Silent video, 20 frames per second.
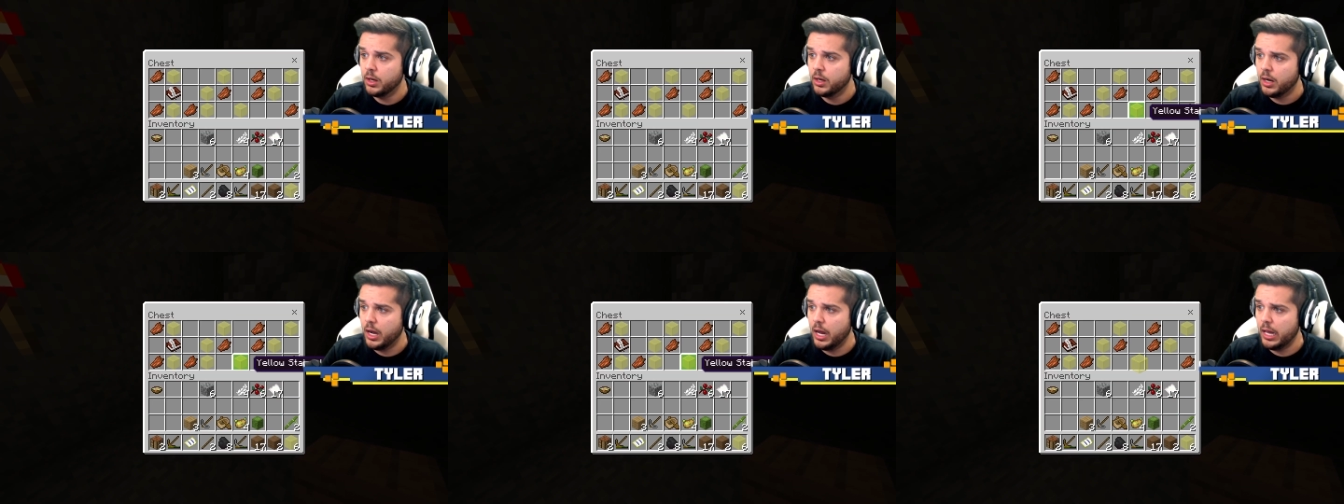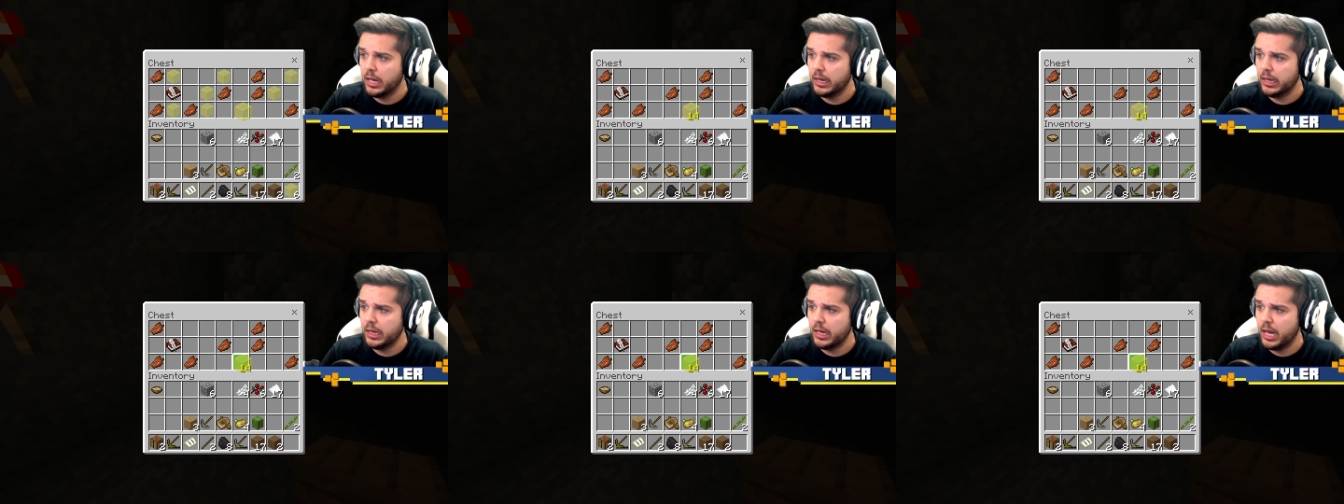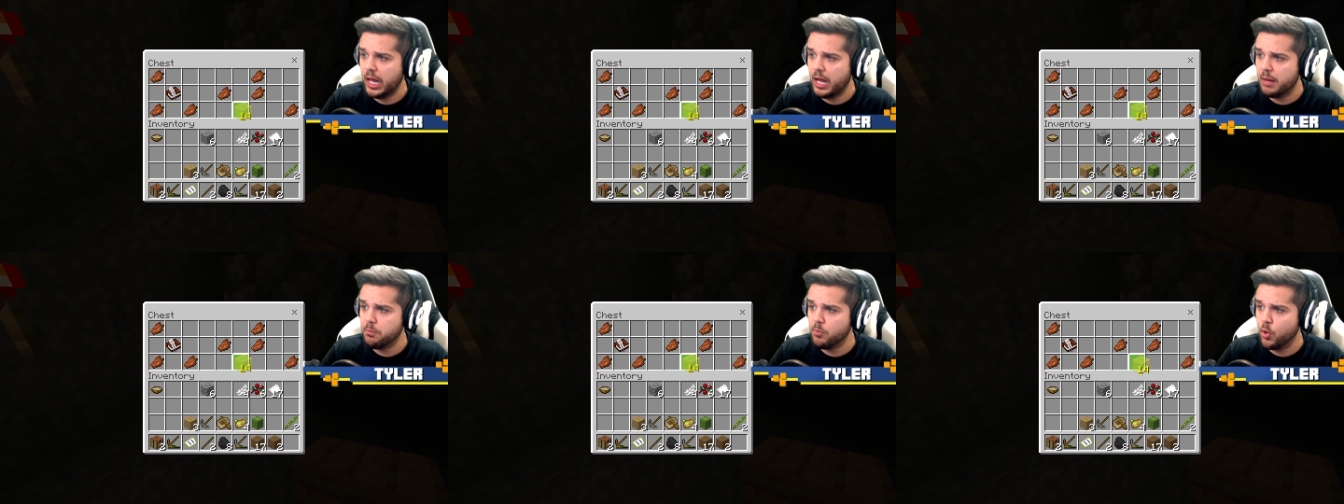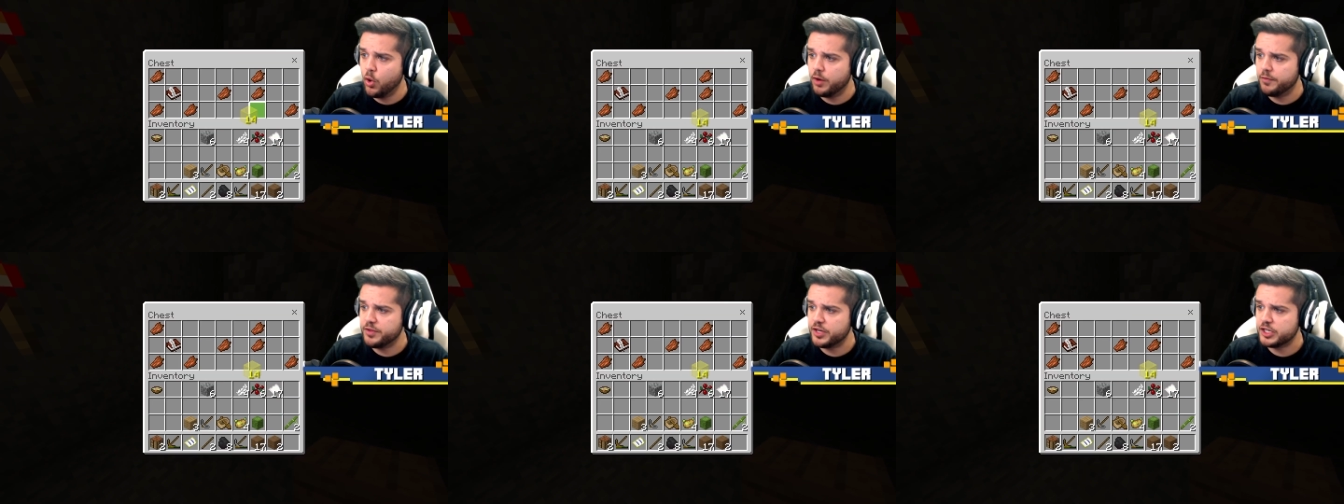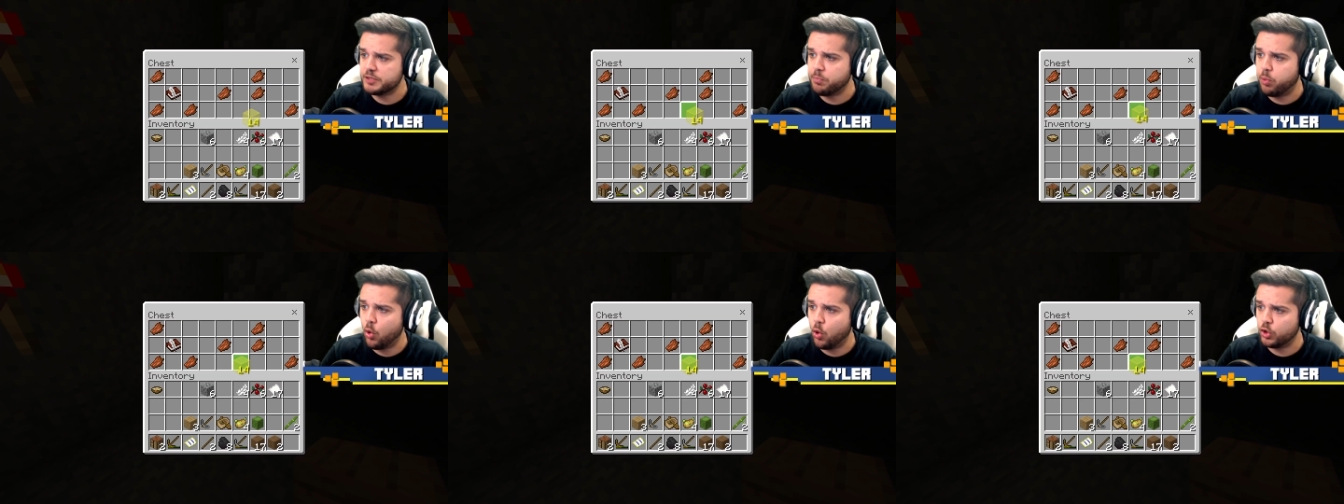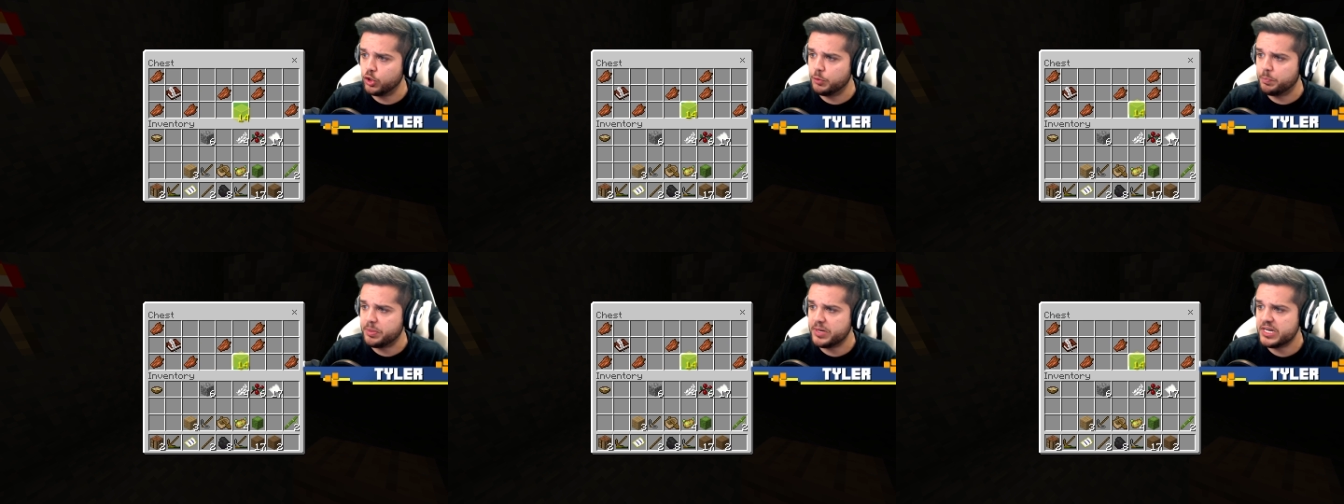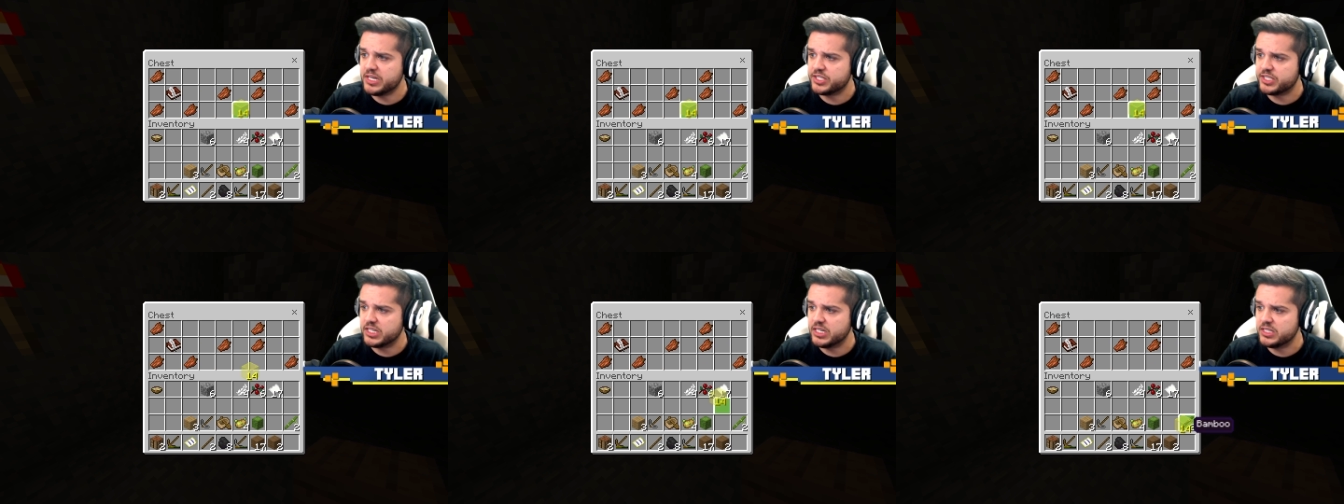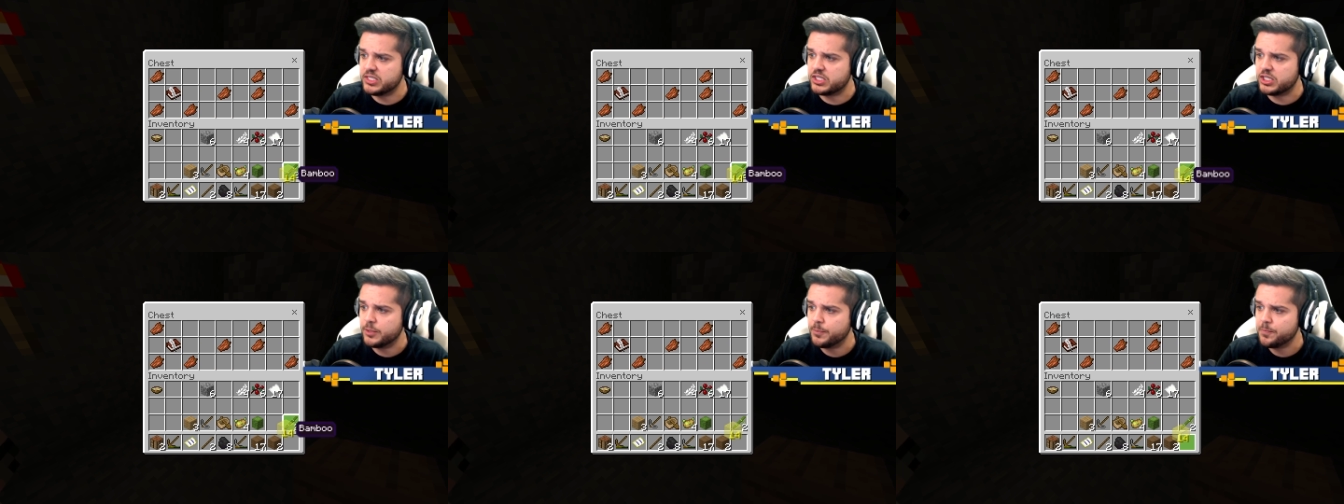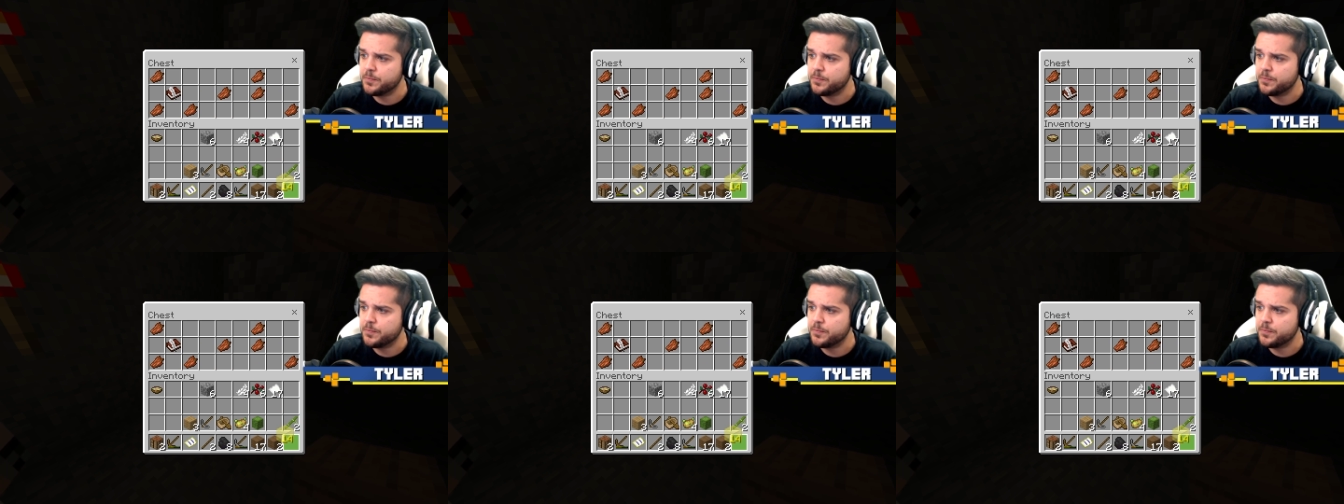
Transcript: A lot more of these portal pieces.